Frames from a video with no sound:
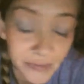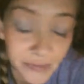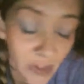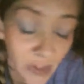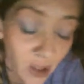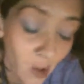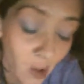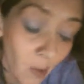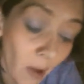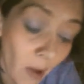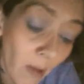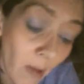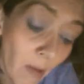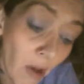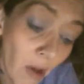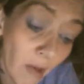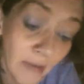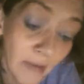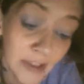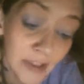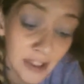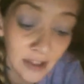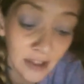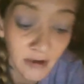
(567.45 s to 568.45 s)
My
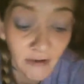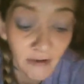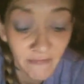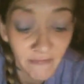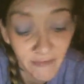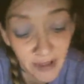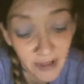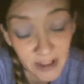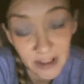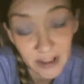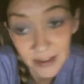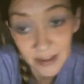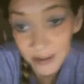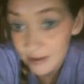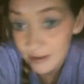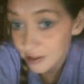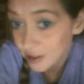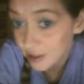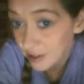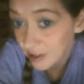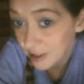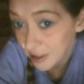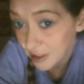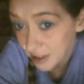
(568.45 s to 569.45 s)
mom is in her 50s and
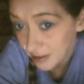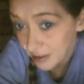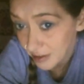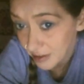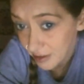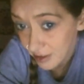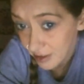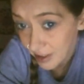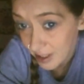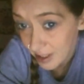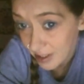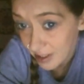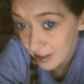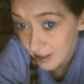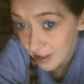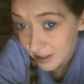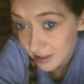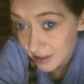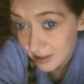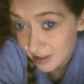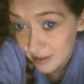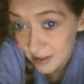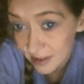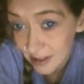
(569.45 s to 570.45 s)
she's still learning
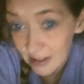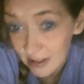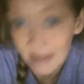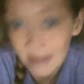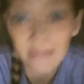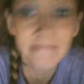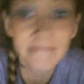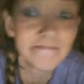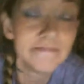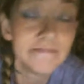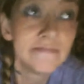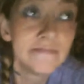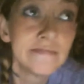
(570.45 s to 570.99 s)
lessons, and